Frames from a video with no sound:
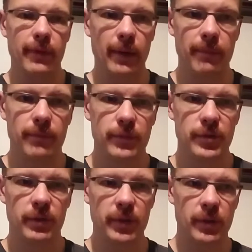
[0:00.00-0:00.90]
I'm
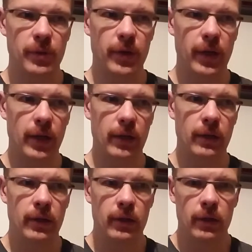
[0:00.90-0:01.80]
still recording
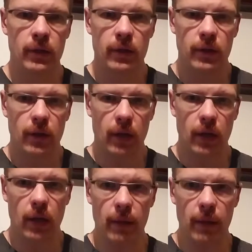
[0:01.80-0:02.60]
uh,